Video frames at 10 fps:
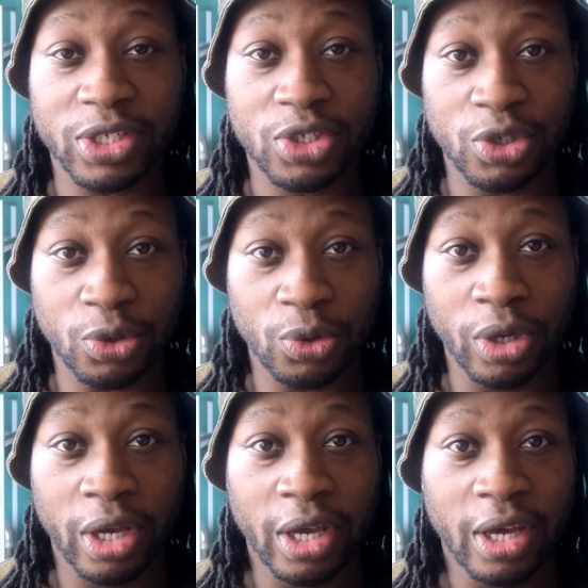too,
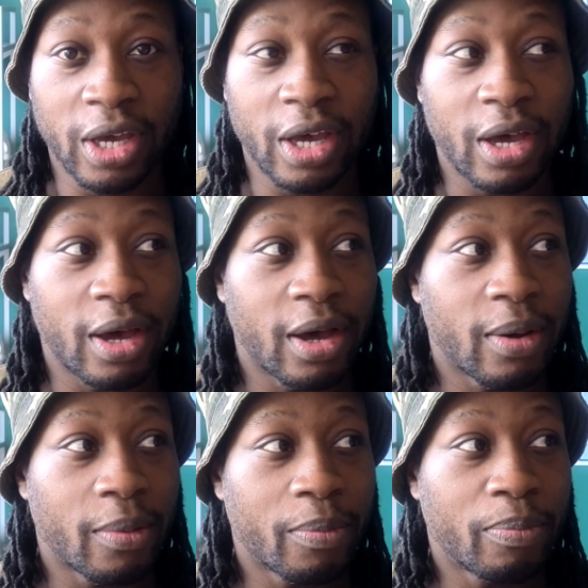
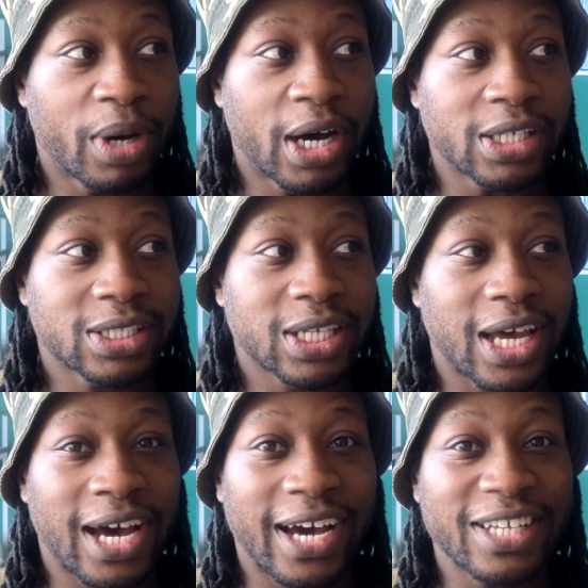but
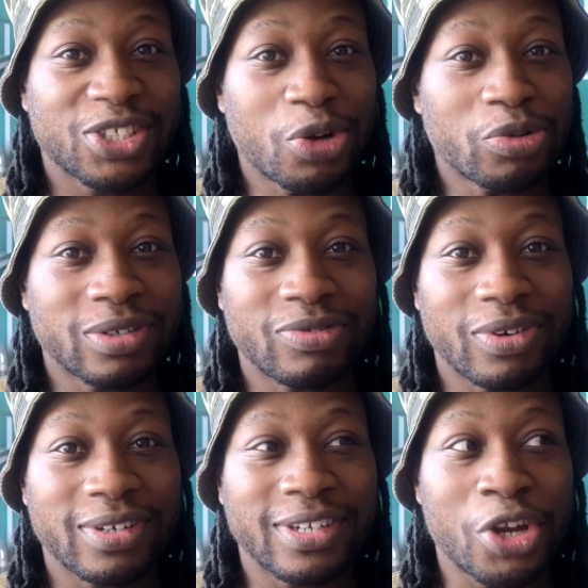I don't
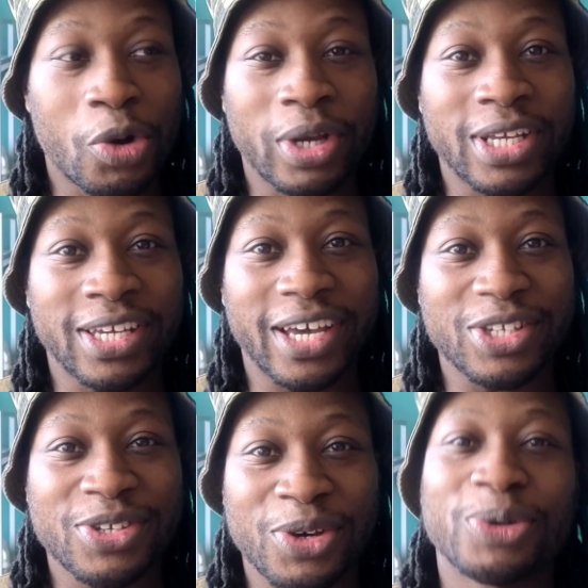know any yet,
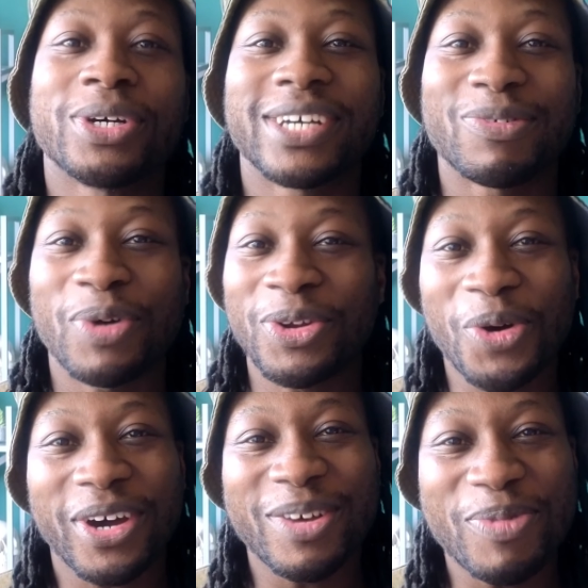so we're
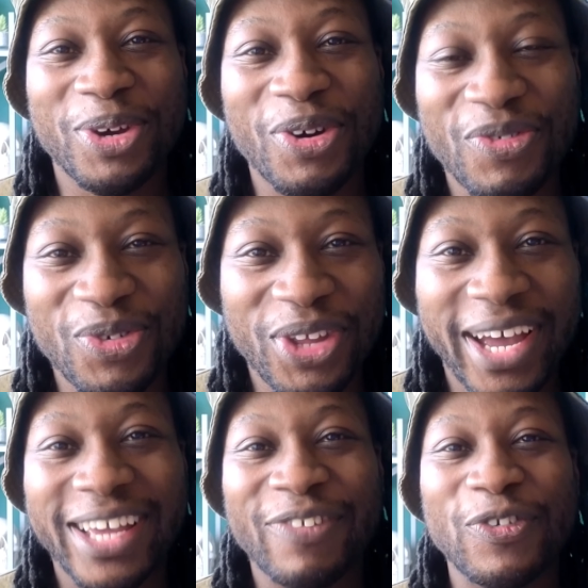not going to be going through
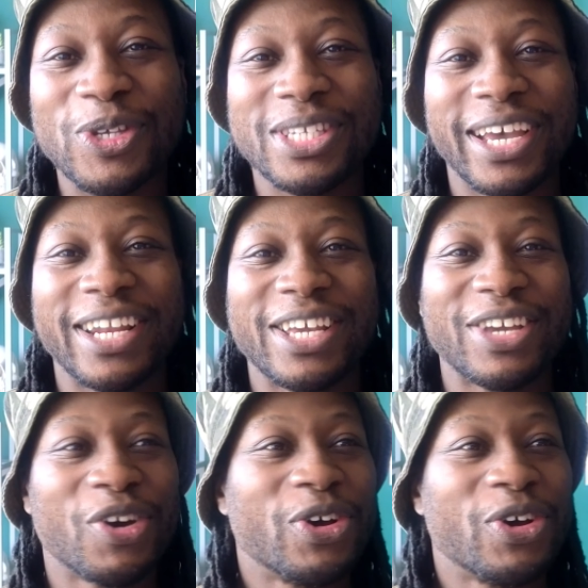that. If you see any